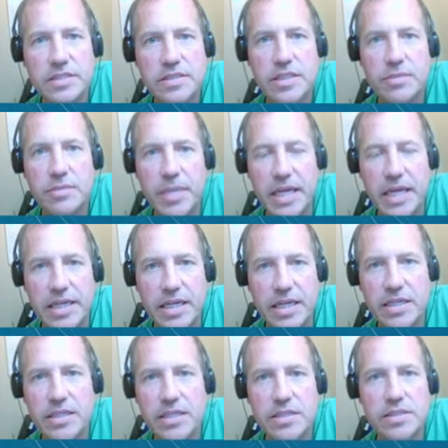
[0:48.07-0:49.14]
the
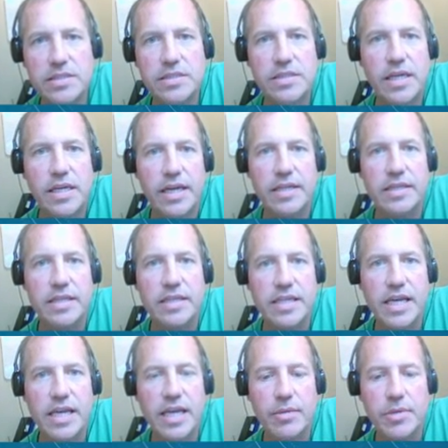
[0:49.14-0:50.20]
beta, and the
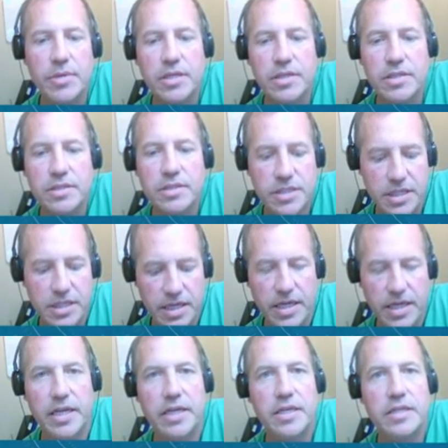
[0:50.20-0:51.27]
gamma
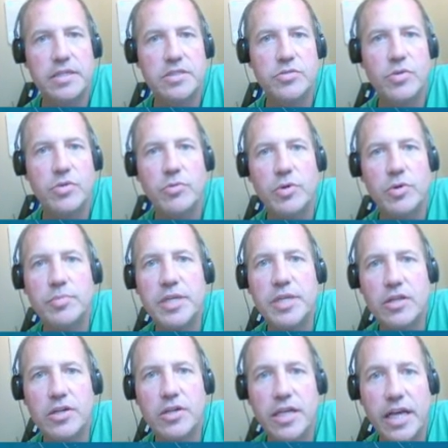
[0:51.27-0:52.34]
decay is what we'll be
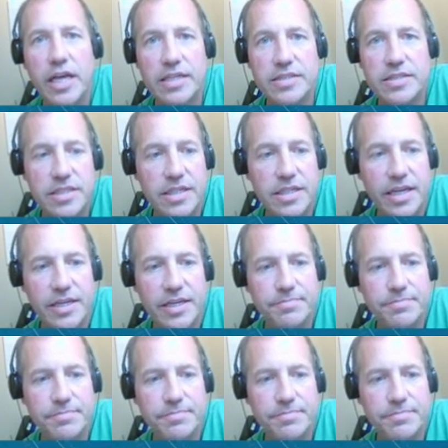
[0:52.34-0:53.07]
looking at today.